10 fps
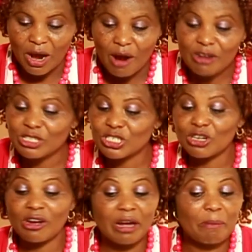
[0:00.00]
Also
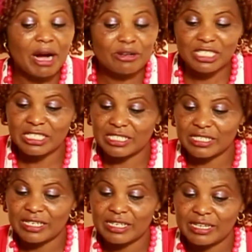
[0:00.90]
talk about
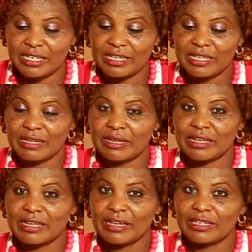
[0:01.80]

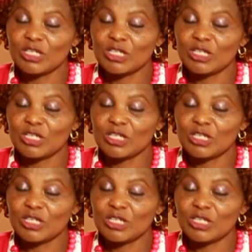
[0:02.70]
it.